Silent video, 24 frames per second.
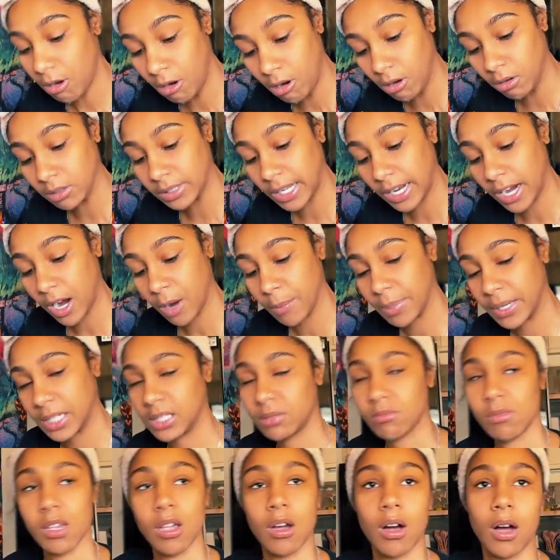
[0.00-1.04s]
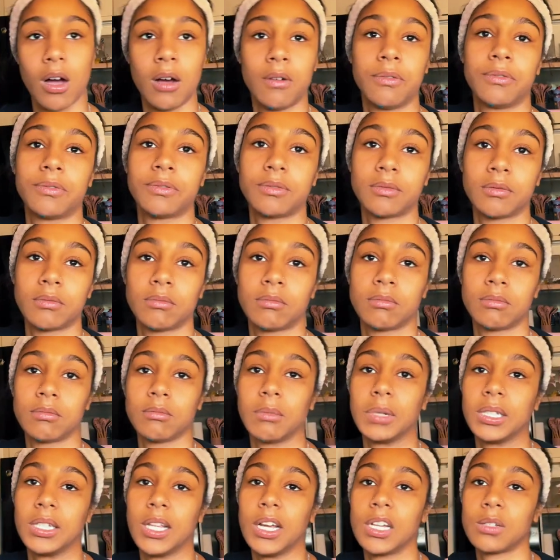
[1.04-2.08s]
Oh, they're gonna piss me off.
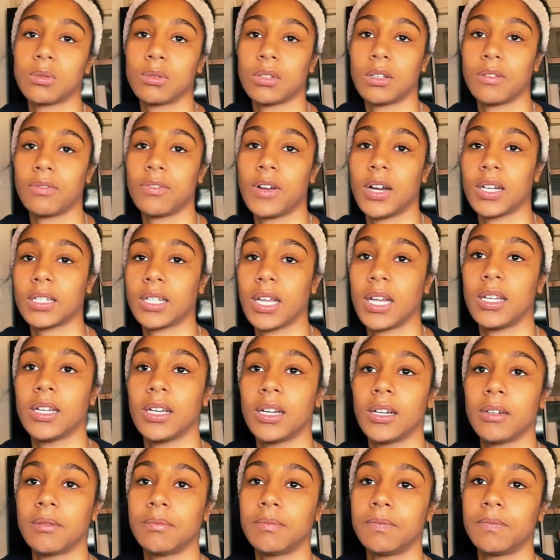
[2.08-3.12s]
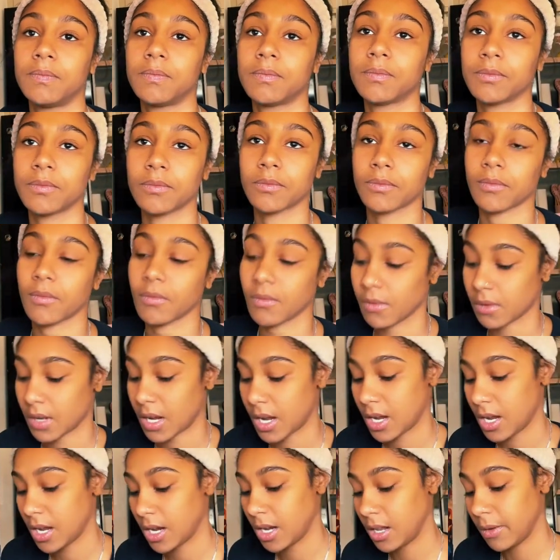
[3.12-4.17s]
But that's what the fuck they get.
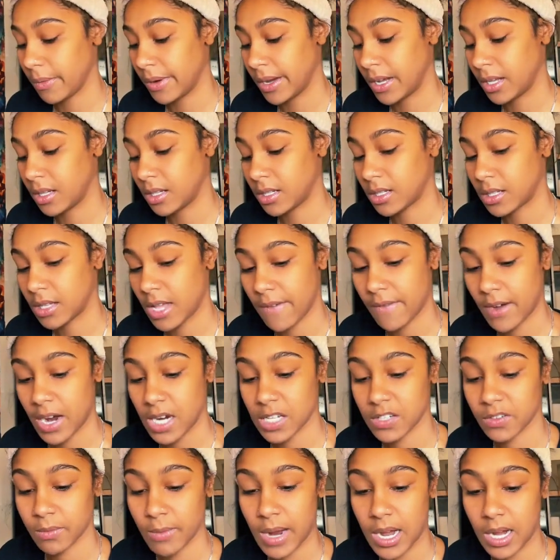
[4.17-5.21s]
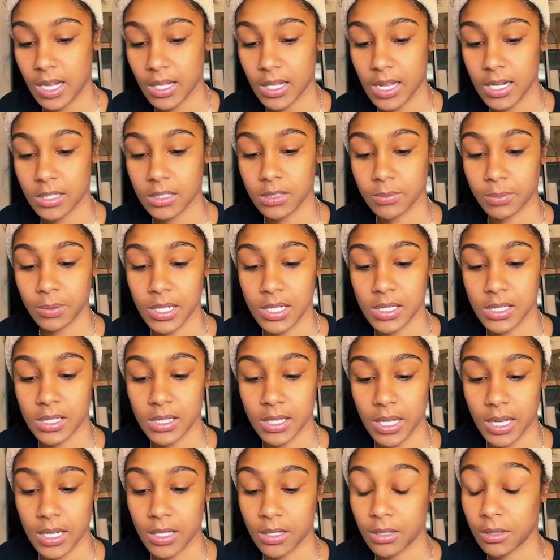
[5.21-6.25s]
Anyways, advice for my collective, please
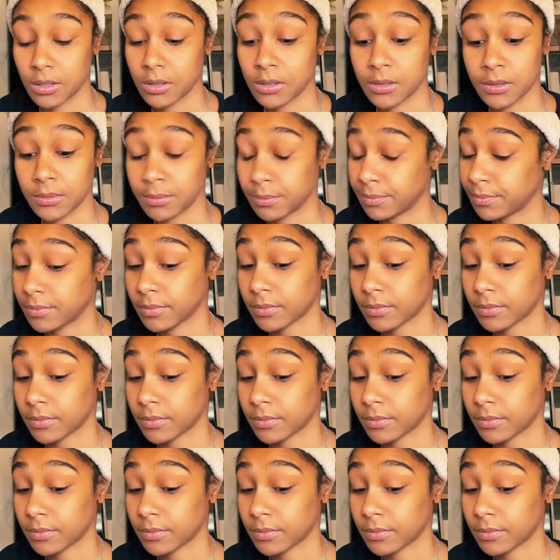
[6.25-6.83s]
and thank you.